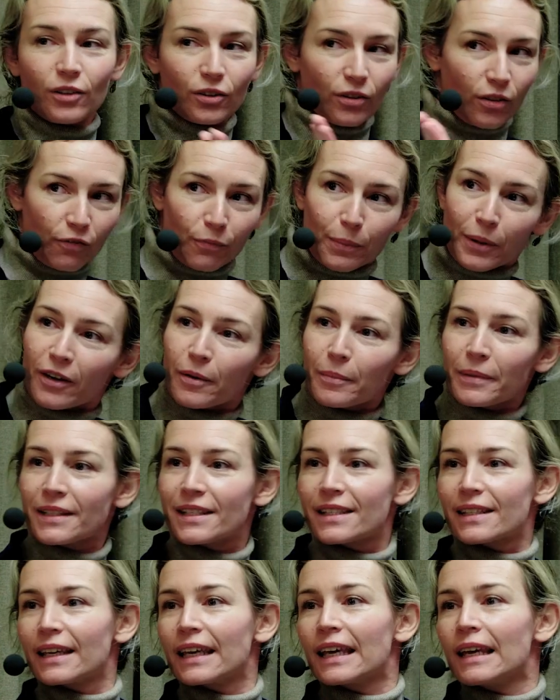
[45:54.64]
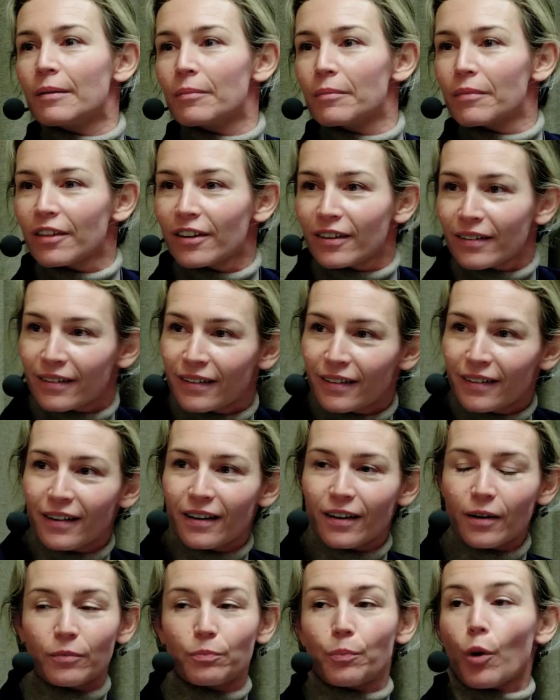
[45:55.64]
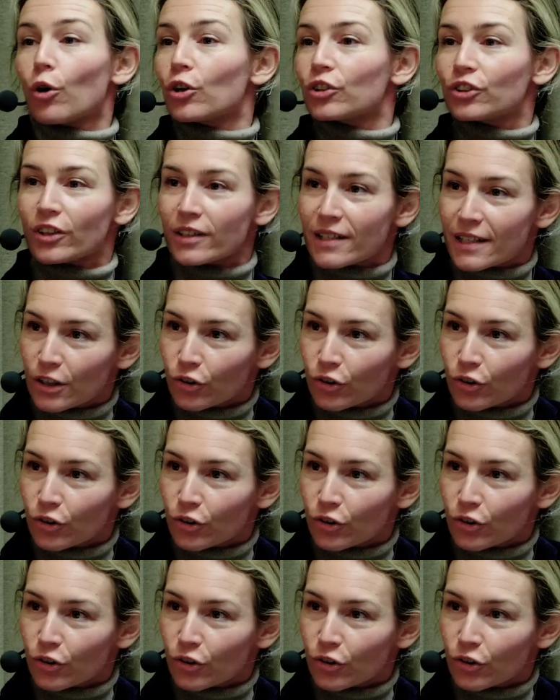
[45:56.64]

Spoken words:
The pyramid scheme, the borders